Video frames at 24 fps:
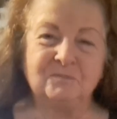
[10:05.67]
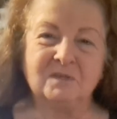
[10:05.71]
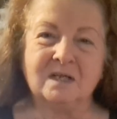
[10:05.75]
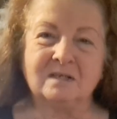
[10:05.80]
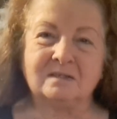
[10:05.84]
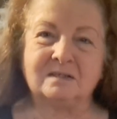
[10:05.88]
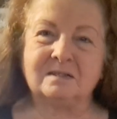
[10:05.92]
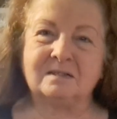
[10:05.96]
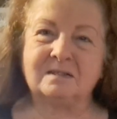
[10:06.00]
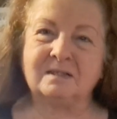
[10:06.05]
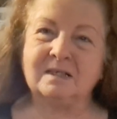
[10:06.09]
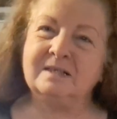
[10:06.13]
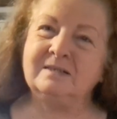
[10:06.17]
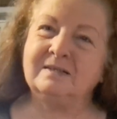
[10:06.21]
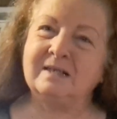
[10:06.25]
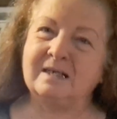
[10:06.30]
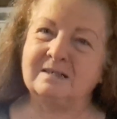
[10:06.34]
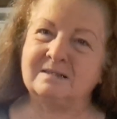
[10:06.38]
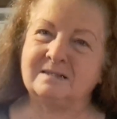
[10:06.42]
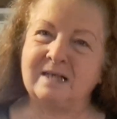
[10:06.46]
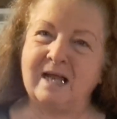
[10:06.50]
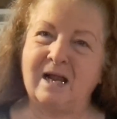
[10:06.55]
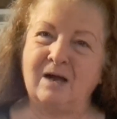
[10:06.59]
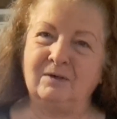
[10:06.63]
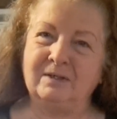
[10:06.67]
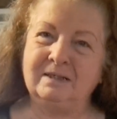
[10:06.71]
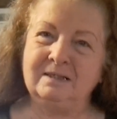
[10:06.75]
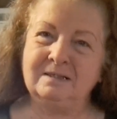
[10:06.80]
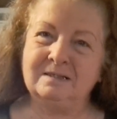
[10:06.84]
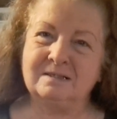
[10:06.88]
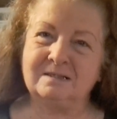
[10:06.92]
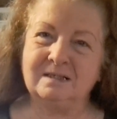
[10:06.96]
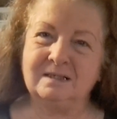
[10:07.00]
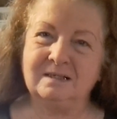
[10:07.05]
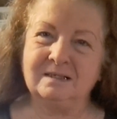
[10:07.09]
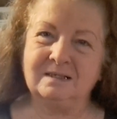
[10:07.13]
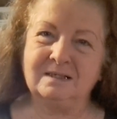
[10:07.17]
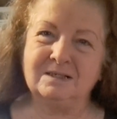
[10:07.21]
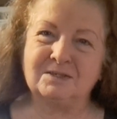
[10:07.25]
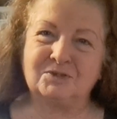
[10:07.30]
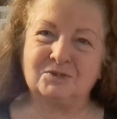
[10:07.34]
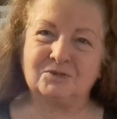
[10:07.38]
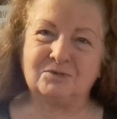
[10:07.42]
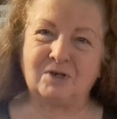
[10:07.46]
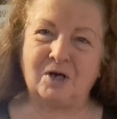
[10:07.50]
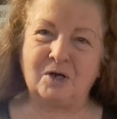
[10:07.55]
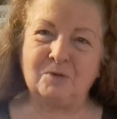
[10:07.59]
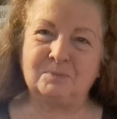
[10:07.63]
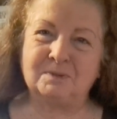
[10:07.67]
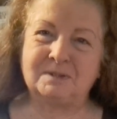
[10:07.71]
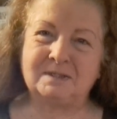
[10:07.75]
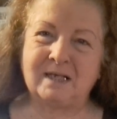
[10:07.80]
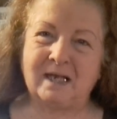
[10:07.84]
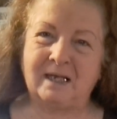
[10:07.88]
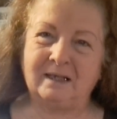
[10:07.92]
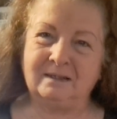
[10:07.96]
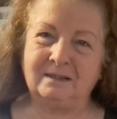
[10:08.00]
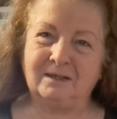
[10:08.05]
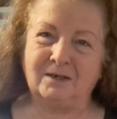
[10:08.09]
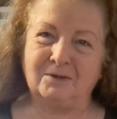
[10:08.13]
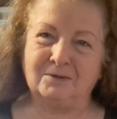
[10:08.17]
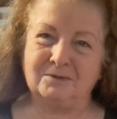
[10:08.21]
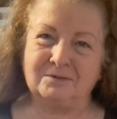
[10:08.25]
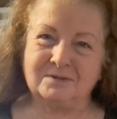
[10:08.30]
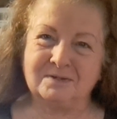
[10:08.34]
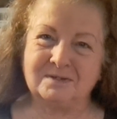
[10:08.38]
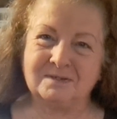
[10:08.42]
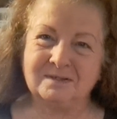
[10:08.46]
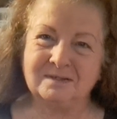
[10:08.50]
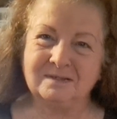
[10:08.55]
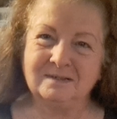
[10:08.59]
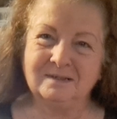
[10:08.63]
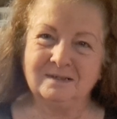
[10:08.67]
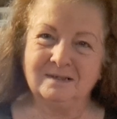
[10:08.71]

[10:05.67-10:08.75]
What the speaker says: So see, that's how easy it is to grow potatoes.